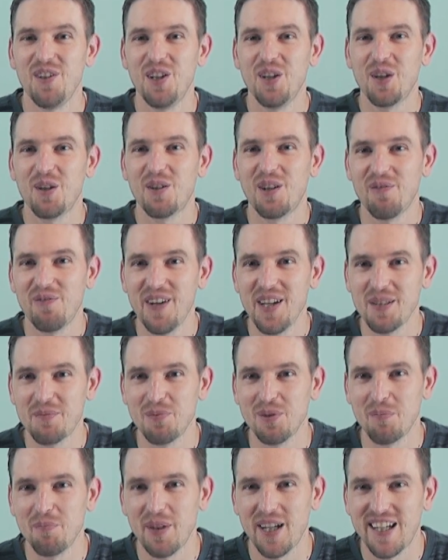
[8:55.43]
if you go to our
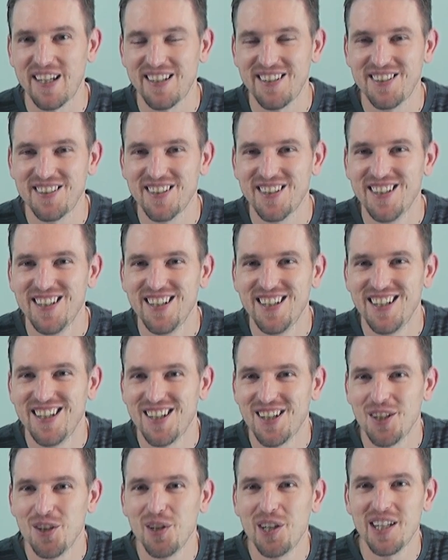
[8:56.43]
Facebook page,
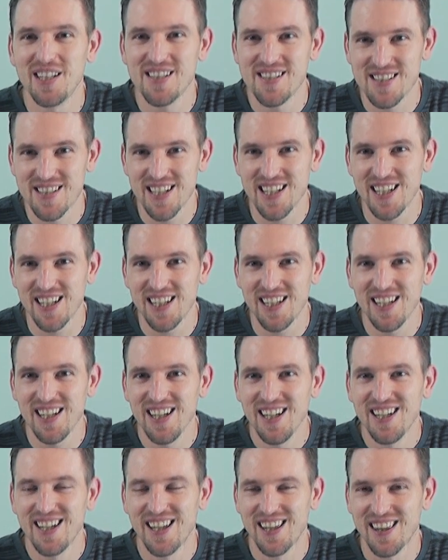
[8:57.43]
you can see
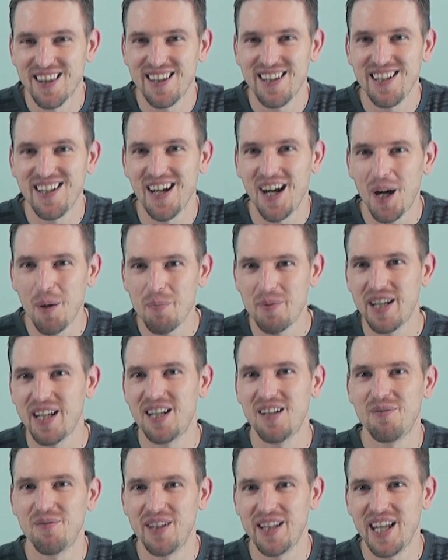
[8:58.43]
the update
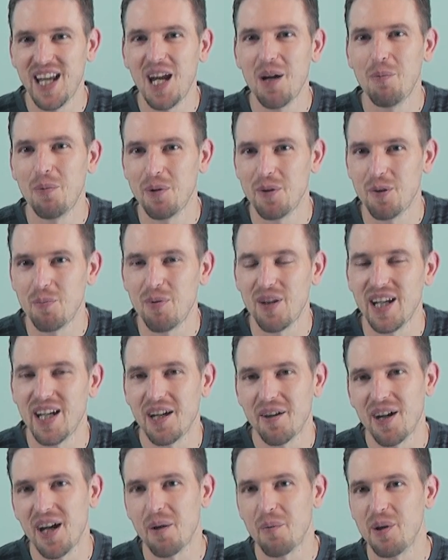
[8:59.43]
of the game we were
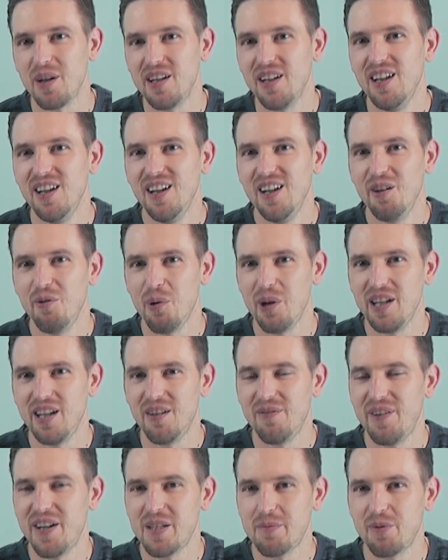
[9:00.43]
playing, right? We did
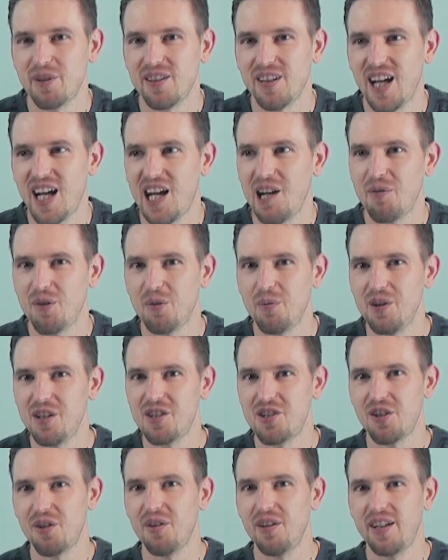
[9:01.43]
a Facebook Live where we
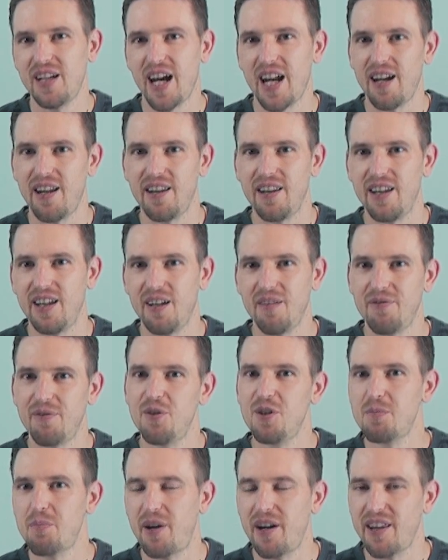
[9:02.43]
showed kind of the
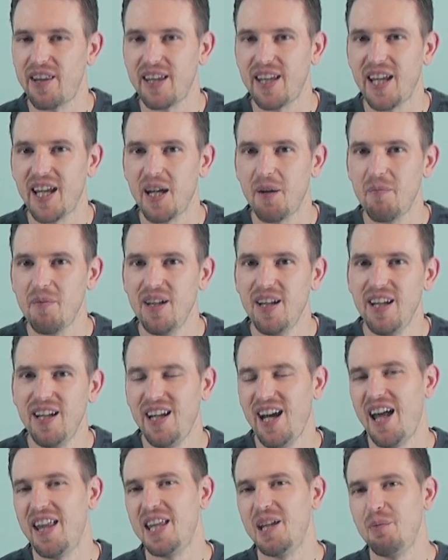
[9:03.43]
first part of the game,
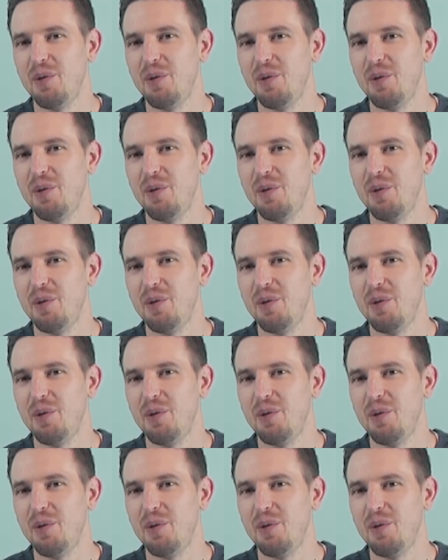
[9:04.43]
and